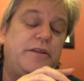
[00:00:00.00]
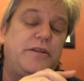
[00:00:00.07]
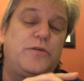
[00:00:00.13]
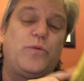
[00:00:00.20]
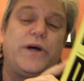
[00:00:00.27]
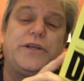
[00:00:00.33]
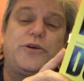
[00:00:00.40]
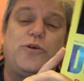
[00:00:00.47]

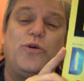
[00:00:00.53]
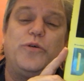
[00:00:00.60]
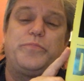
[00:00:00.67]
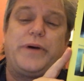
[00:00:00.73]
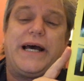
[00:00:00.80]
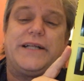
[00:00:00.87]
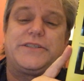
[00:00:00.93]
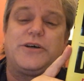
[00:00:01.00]
The one
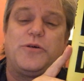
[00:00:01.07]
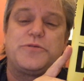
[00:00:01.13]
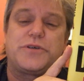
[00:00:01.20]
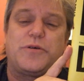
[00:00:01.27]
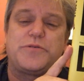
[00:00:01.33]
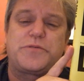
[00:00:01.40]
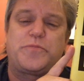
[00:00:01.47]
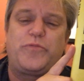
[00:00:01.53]
called Bad
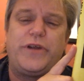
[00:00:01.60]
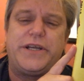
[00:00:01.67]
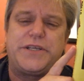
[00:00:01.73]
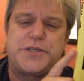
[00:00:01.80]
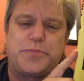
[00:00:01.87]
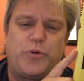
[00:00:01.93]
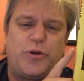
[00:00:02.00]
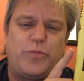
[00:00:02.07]
Dolls, I was really
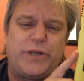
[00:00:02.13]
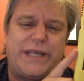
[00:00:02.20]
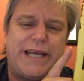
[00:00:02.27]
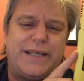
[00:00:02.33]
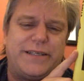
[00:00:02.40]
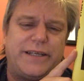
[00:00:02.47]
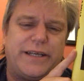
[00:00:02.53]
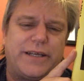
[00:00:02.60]
disappointed with the
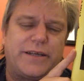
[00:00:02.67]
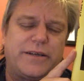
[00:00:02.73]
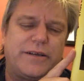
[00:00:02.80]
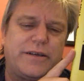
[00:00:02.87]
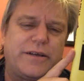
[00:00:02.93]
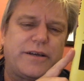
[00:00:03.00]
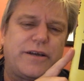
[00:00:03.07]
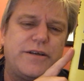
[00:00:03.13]
ending,
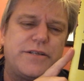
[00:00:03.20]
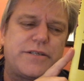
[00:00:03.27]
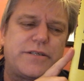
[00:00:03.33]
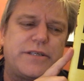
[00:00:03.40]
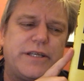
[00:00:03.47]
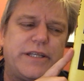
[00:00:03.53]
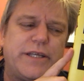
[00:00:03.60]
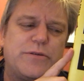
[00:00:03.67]

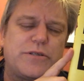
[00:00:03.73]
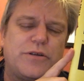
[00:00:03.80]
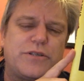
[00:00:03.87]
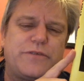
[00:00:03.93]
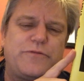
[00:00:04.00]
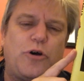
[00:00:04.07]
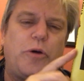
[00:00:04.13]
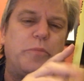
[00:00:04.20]
because there was
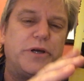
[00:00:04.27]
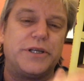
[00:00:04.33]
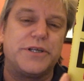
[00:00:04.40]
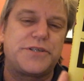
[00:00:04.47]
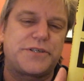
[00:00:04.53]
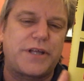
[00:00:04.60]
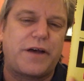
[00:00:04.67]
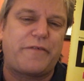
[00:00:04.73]
lots of
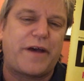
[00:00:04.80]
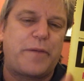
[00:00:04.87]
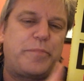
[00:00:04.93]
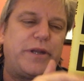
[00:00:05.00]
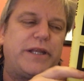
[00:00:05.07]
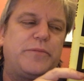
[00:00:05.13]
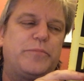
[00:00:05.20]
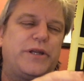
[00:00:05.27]
ominous stuff
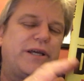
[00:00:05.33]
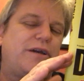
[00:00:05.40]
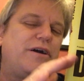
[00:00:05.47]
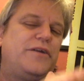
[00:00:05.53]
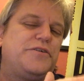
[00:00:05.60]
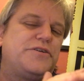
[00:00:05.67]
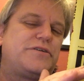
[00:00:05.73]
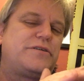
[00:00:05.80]
happening, but it
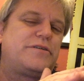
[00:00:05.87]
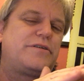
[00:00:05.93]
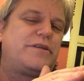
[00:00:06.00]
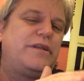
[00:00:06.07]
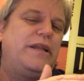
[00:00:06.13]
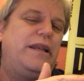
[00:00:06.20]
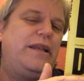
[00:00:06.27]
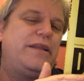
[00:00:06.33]
kind of just
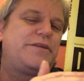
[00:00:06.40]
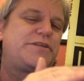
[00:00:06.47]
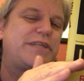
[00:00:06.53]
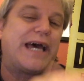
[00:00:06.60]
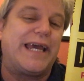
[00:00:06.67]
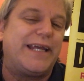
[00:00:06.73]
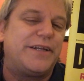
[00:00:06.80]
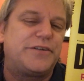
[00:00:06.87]

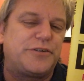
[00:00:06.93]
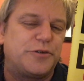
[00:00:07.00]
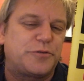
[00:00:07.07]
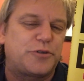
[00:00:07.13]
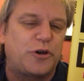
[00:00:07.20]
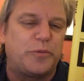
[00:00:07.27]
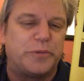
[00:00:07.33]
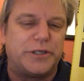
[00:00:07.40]
stayed
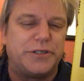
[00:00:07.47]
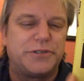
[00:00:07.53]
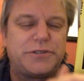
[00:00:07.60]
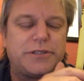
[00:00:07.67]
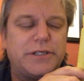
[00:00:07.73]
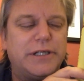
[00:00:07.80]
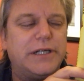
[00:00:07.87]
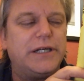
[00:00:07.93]
just
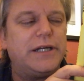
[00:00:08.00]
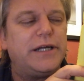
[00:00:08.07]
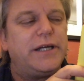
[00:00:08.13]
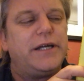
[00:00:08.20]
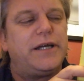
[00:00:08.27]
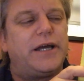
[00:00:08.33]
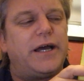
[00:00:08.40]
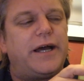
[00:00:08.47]
ominous.
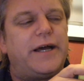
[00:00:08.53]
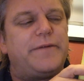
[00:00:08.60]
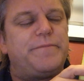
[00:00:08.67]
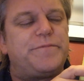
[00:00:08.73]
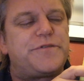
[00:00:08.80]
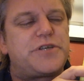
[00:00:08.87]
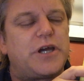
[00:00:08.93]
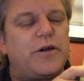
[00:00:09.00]

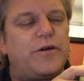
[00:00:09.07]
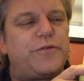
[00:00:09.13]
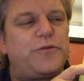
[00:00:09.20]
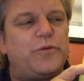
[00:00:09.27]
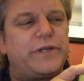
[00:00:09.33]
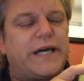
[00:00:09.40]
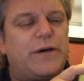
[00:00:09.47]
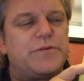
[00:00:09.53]
So I
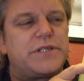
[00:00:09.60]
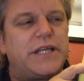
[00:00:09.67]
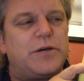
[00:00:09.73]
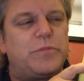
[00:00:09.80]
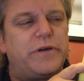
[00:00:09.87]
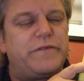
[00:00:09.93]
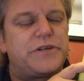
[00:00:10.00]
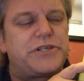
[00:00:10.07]
thought that was a
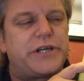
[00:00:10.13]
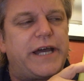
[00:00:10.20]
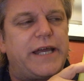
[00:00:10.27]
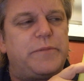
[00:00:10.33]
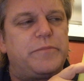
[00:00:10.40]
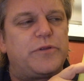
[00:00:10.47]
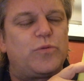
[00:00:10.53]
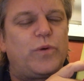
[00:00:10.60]
little bit of a shame.